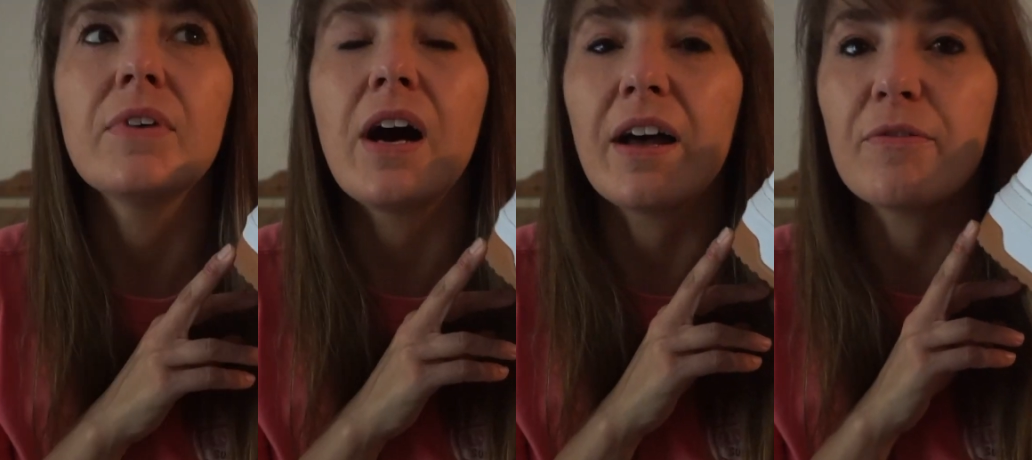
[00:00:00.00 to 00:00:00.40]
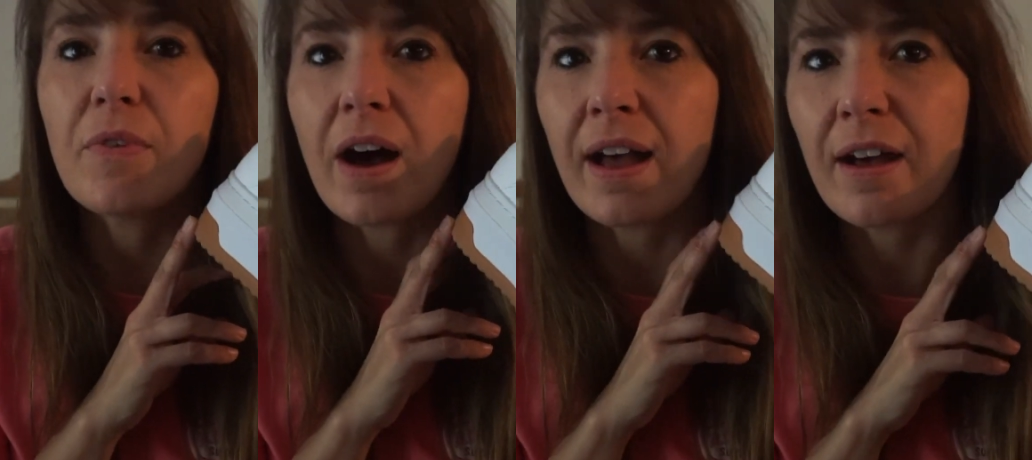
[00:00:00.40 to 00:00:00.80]

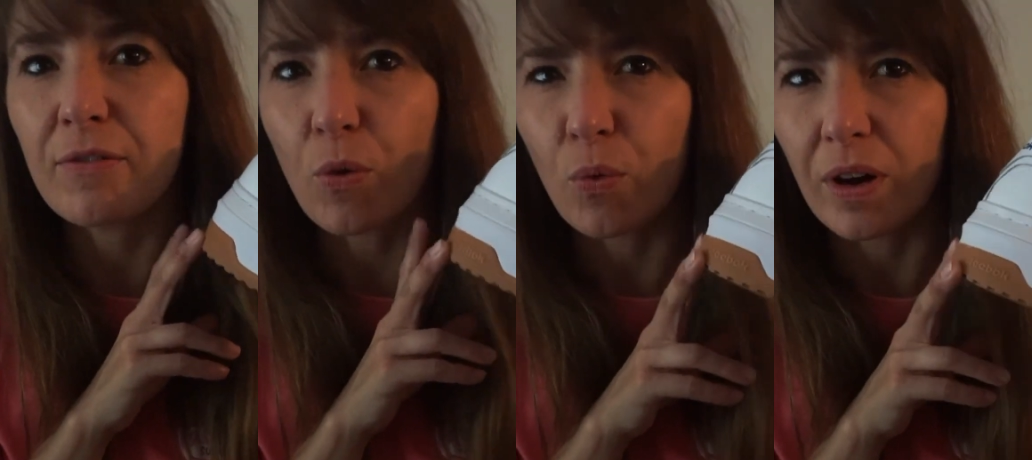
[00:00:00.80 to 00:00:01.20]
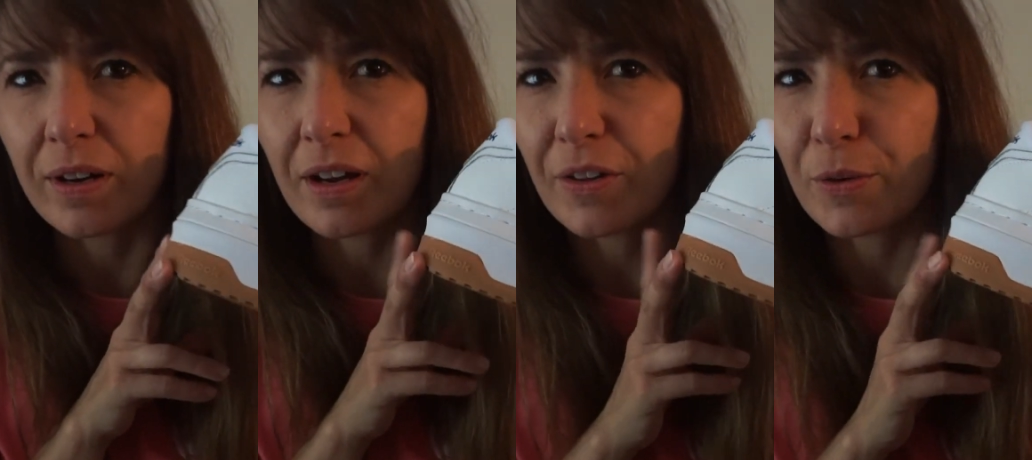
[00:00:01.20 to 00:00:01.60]
I have
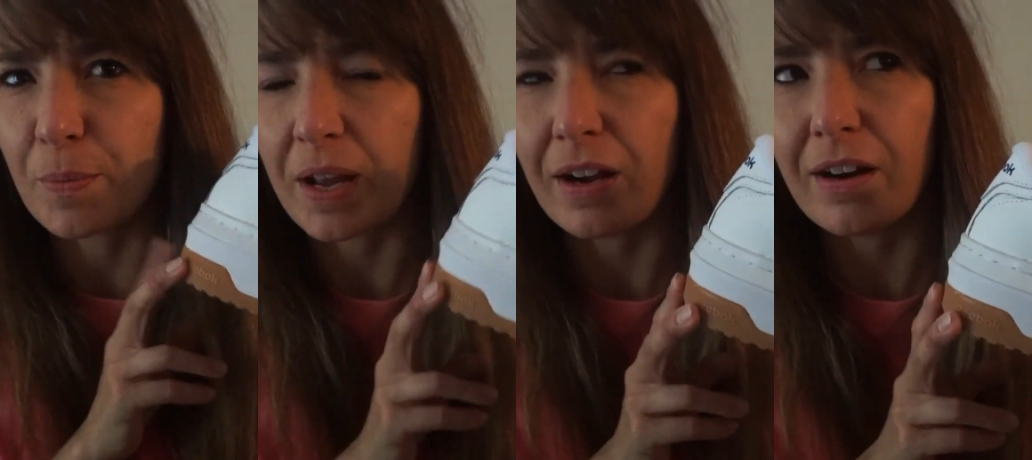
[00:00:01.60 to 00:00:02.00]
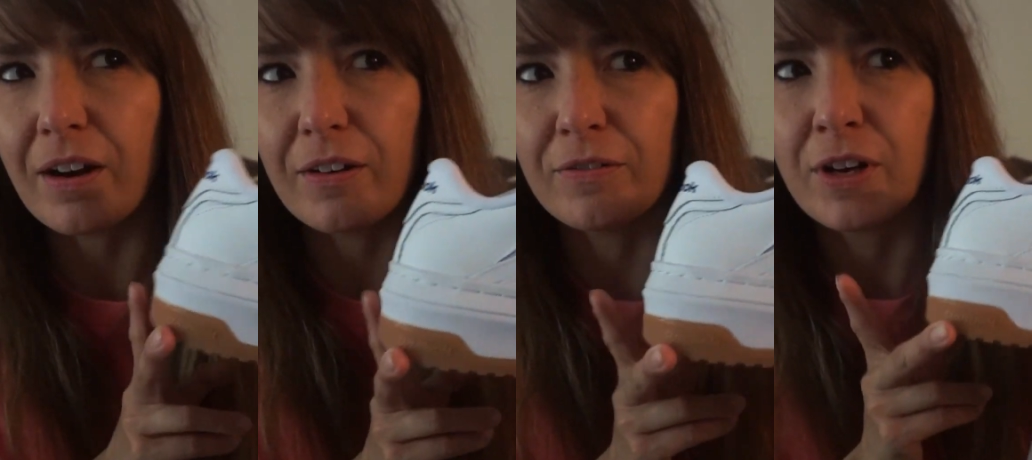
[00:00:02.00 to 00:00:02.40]
one other pair
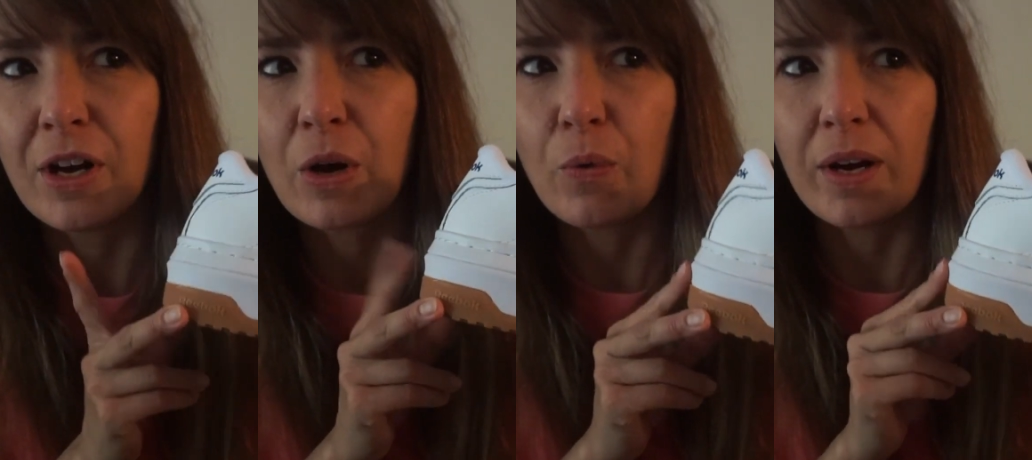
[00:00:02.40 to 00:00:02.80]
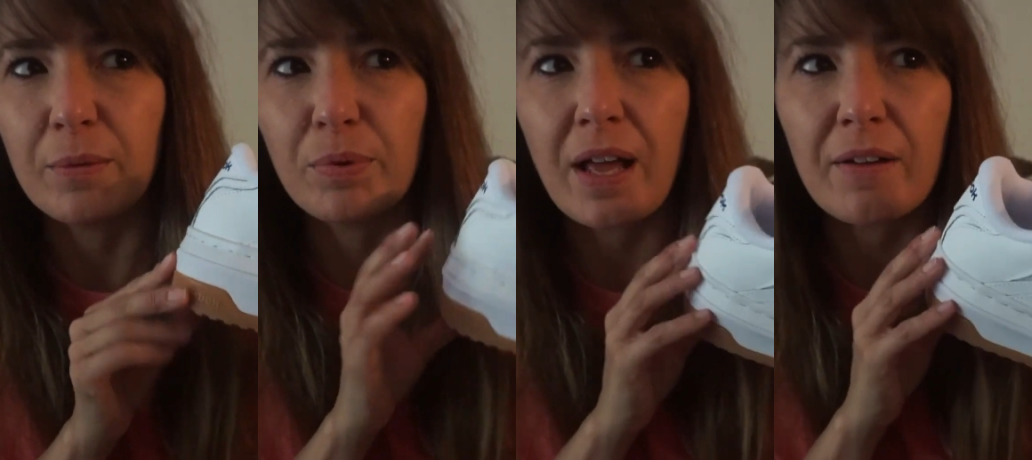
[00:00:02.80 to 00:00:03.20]
of
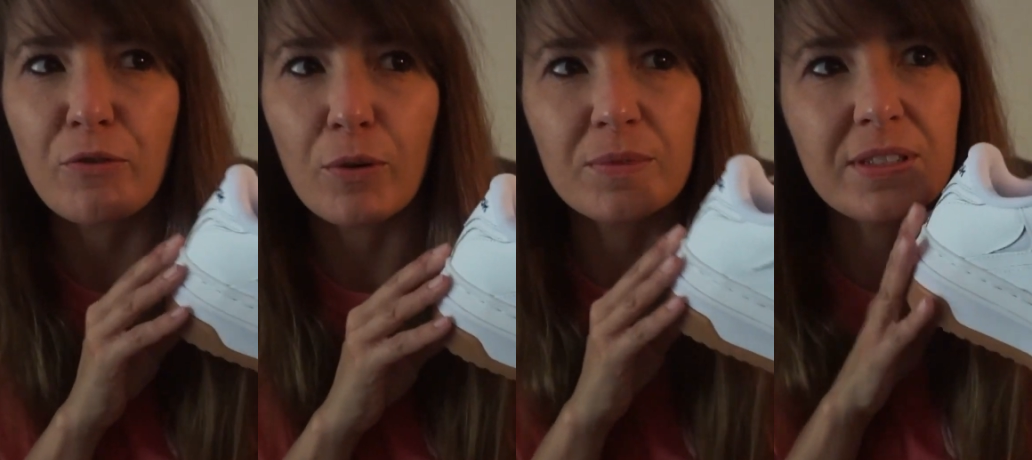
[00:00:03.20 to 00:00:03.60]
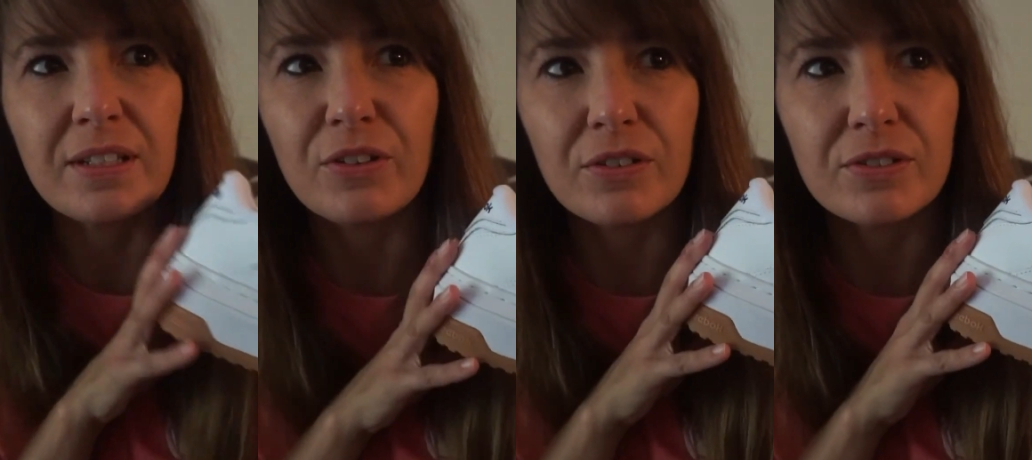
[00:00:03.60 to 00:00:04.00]
white platform
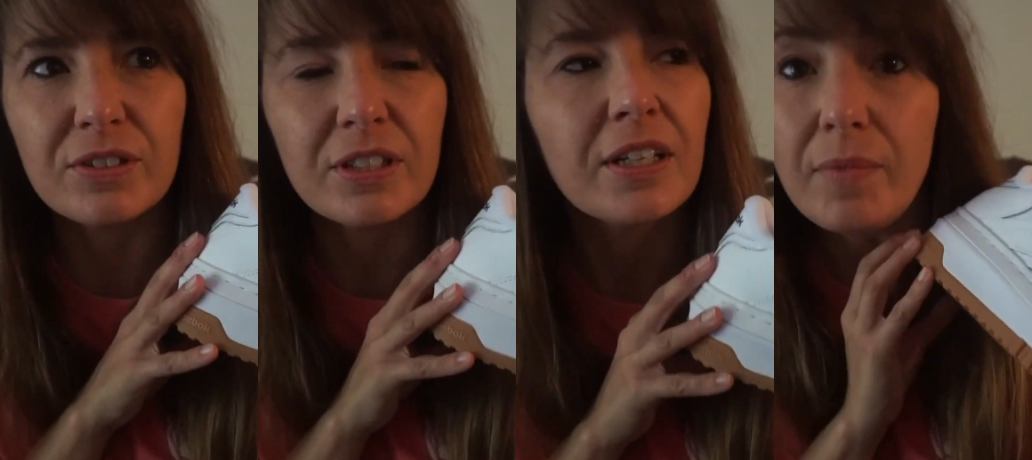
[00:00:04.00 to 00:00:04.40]
sneakers